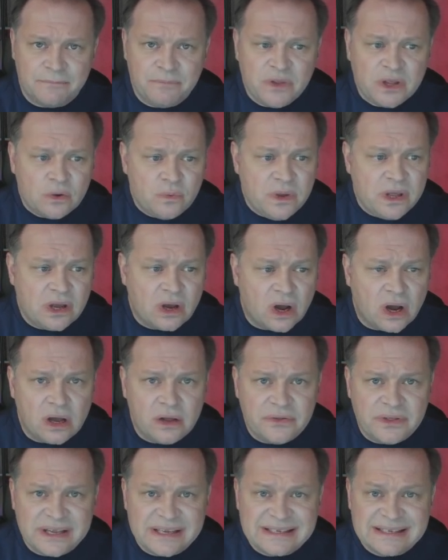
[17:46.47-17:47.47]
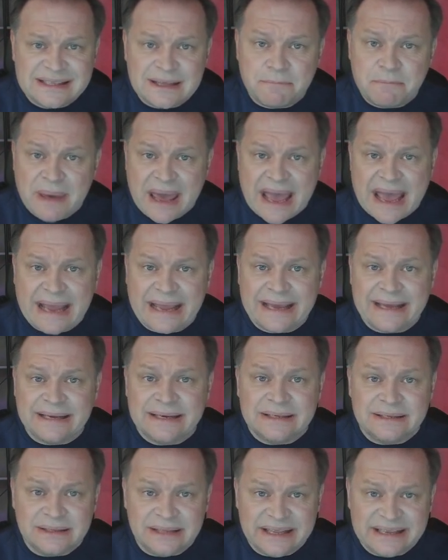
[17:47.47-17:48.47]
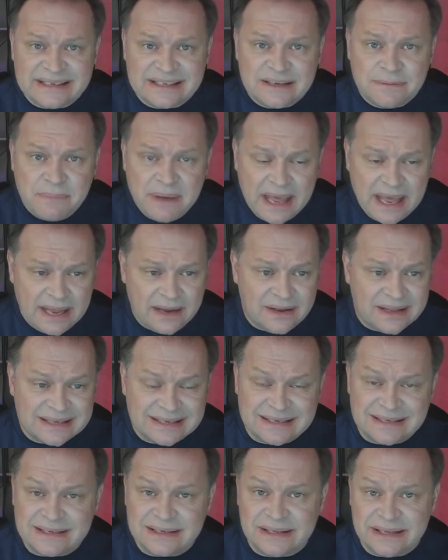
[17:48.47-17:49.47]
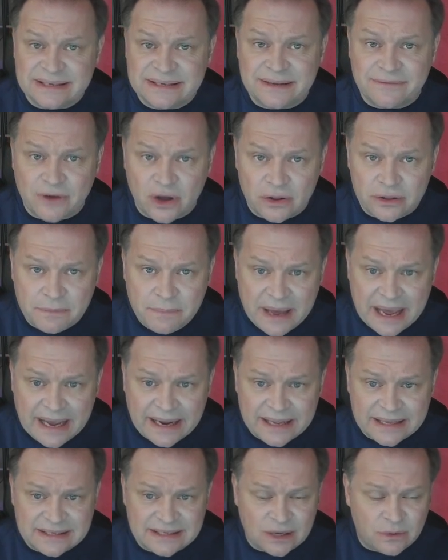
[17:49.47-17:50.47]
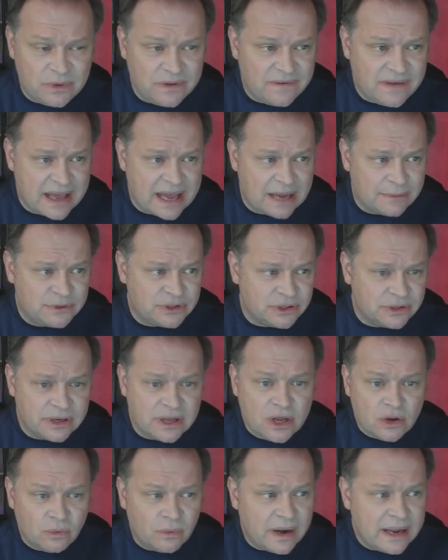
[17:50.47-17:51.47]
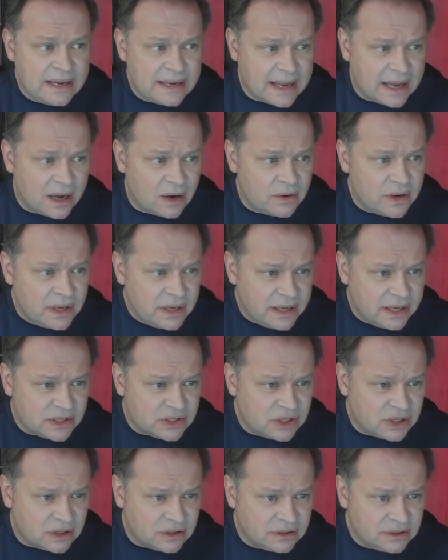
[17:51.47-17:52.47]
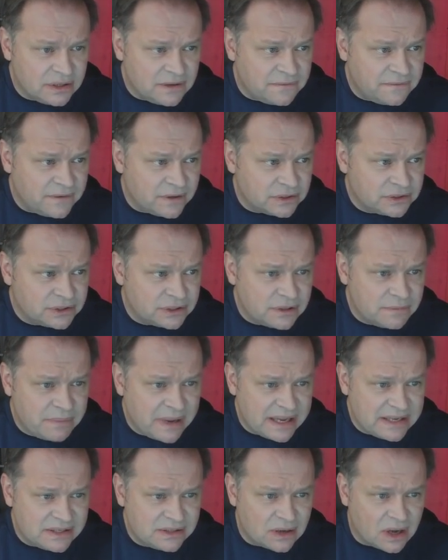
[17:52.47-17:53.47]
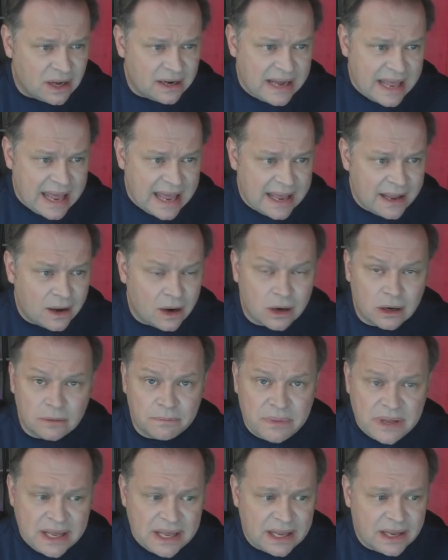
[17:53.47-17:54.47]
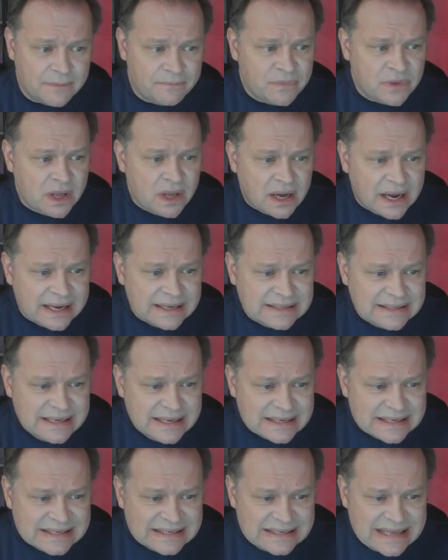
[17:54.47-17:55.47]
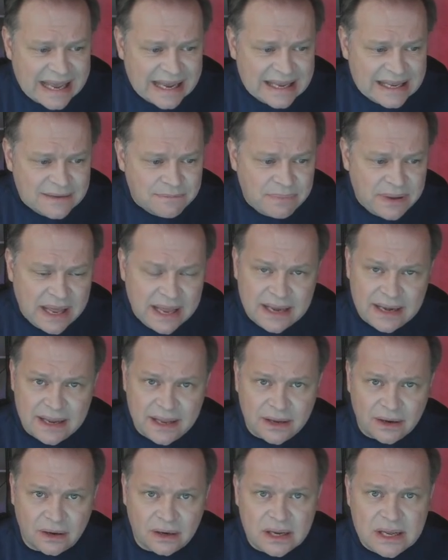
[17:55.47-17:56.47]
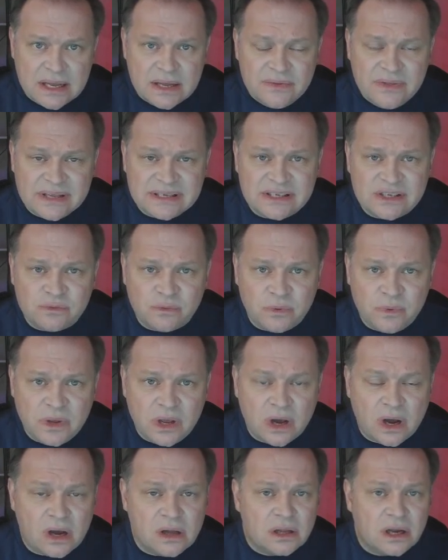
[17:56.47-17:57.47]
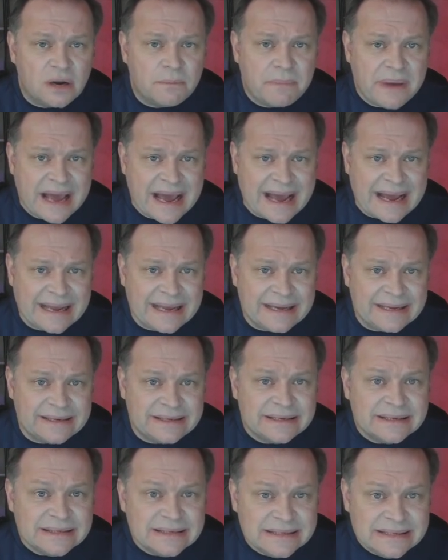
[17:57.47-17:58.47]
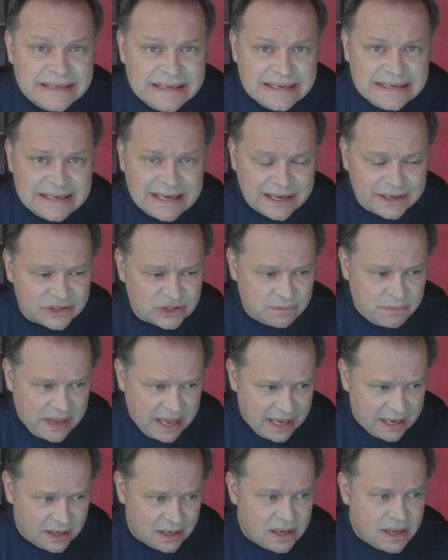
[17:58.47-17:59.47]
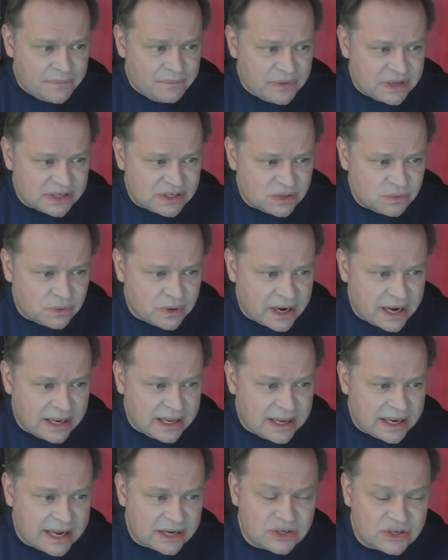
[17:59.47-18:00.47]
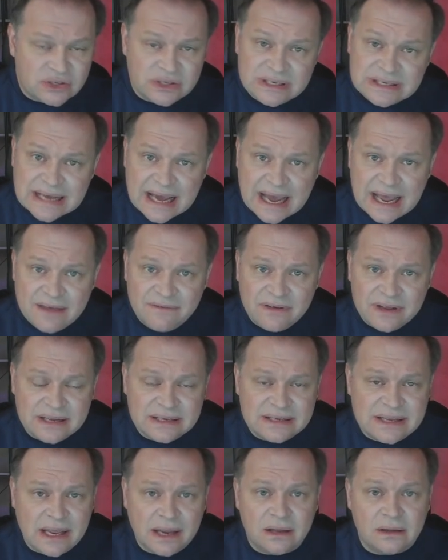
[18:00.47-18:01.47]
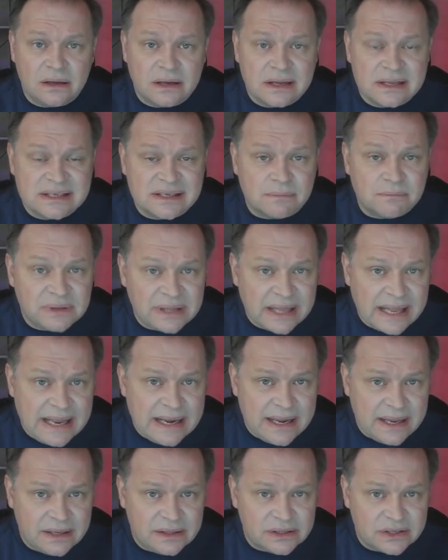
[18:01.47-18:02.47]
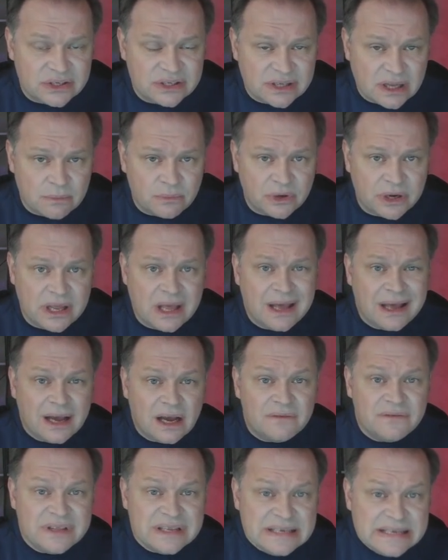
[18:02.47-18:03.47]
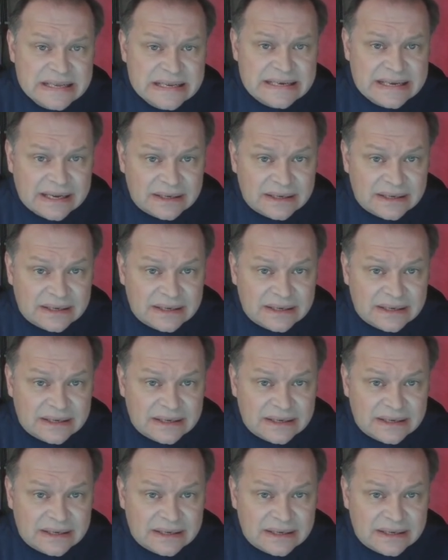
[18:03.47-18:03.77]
We call this the packet list pane. This is a list of all the packets that we've captured. Right now, it's currently filtered based on ARP. I see a second pane here. This is what we call our packet details pane. This is where I can actually dive in and take a look at some plain English summary of the details